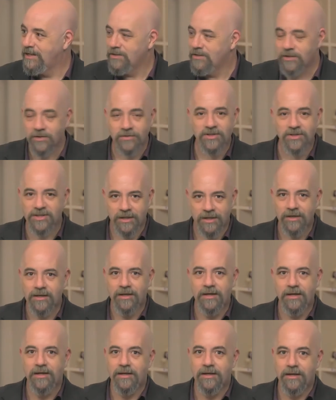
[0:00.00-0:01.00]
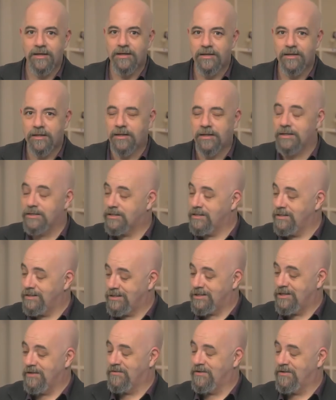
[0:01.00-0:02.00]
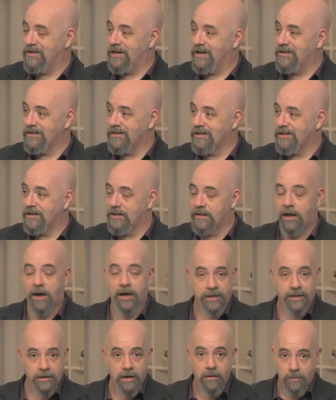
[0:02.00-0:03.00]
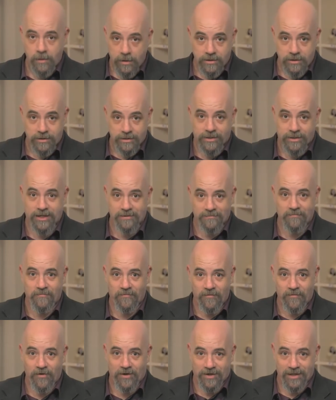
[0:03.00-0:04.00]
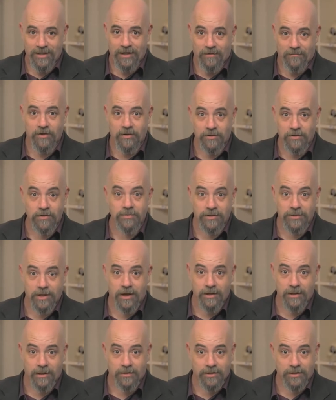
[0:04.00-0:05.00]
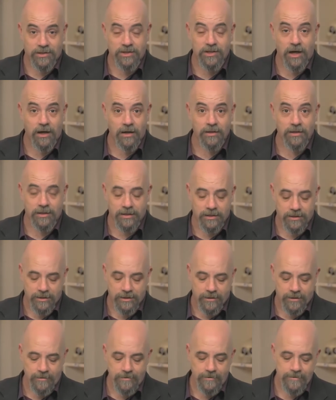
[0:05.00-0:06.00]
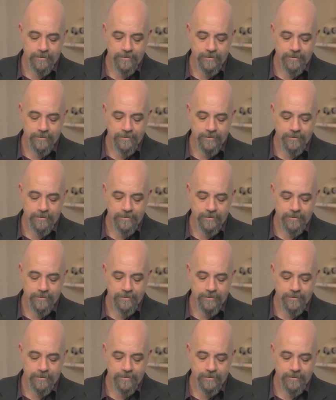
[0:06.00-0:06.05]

Not just, let's give Grandad a line. No, we're talking fucking having a good night on the Charlie, you know?